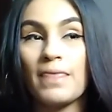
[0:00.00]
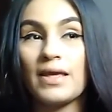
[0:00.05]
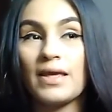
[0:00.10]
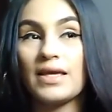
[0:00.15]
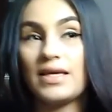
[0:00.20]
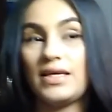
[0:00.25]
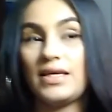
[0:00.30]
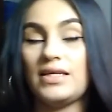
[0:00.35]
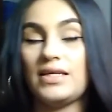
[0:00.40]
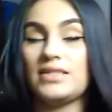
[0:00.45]

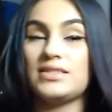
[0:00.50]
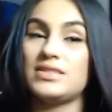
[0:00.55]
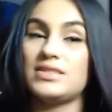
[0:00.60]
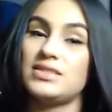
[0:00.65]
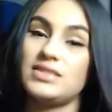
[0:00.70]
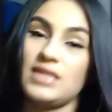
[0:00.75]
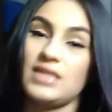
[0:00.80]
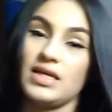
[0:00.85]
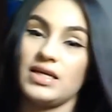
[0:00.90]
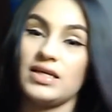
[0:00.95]
he
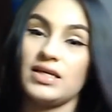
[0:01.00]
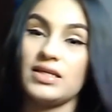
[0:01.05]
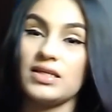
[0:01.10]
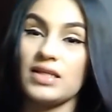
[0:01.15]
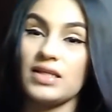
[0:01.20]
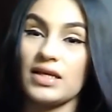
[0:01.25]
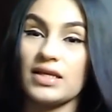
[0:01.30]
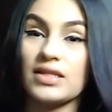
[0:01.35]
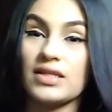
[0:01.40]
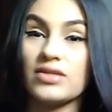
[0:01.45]
stayed
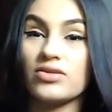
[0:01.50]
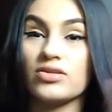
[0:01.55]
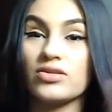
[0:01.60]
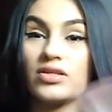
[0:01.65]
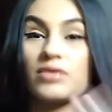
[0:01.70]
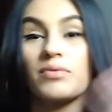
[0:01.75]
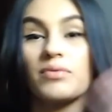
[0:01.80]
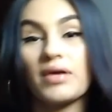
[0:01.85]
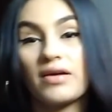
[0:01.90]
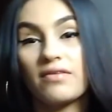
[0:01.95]
like
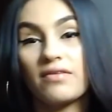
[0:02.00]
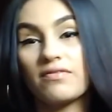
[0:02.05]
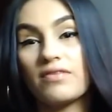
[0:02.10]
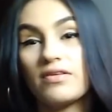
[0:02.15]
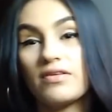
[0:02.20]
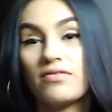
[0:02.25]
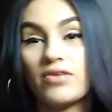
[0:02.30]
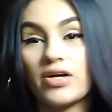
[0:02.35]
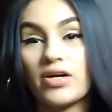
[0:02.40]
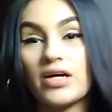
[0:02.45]
literally right in
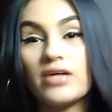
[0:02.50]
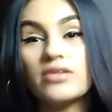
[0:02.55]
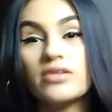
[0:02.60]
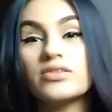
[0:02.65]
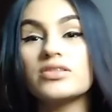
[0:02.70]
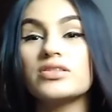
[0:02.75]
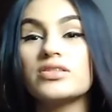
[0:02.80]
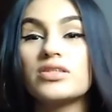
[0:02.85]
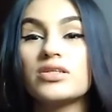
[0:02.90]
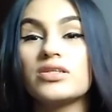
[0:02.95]
front of our
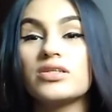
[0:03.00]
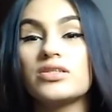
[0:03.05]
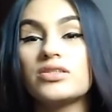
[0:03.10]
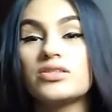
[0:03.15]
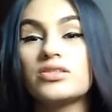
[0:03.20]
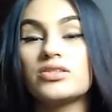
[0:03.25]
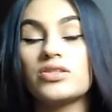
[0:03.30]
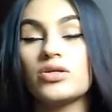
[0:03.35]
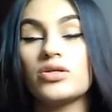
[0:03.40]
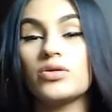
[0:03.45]
house.
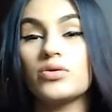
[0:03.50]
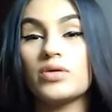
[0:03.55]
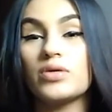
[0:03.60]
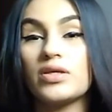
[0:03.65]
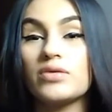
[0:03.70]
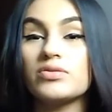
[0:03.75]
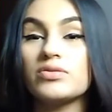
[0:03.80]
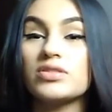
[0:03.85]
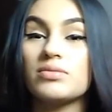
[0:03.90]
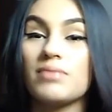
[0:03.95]
So
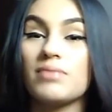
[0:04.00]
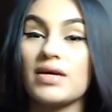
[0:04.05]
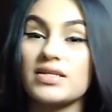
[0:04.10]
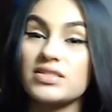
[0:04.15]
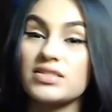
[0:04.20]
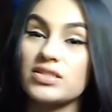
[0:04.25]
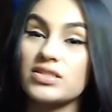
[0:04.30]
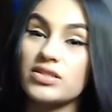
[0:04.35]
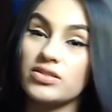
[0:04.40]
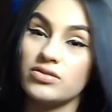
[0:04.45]
he was in
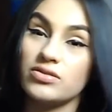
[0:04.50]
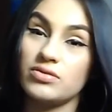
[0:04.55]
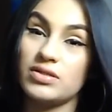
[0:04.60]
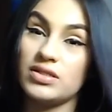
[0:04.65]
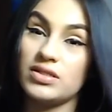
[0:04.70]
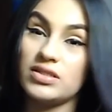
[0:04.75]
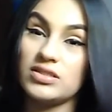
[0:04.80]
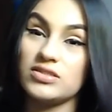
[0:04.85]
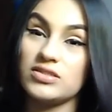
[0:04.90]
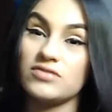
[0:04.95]
Mexico, and
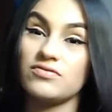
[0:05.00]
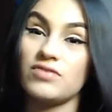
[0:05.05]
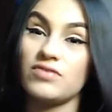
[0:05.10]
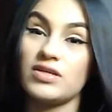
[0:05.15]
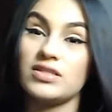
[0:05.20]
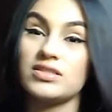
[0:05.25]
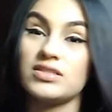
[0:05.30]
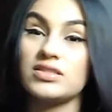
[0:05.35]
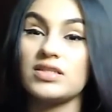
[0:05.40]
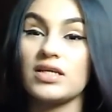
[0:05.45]
his
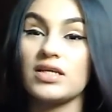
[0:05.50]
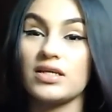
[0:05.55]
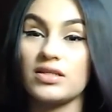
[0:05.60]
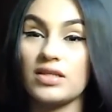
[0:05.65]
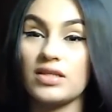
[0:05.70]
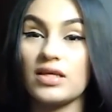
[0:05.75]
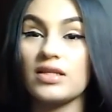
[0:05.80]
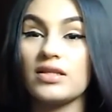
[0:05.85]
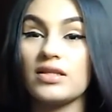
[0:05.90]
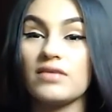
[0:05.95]
friends, like
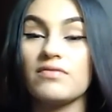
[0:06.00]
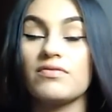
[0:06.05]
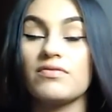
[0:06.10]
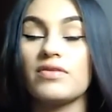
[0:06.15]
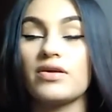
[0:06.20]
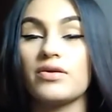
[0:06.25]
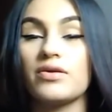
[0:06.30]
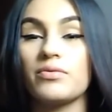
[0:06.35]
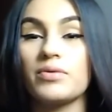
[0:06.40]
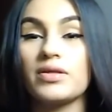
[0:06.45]
they lived
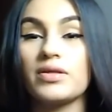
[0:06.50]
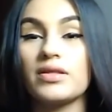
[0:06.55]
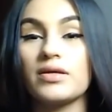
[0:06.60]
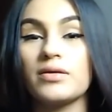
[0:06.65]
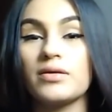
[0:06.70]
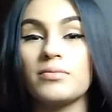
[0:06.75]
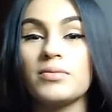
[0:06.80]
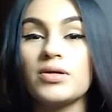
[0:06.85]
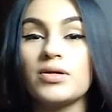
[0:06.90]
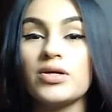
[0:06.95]
there with
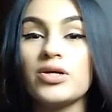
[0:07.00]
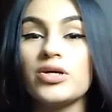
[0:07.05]
him.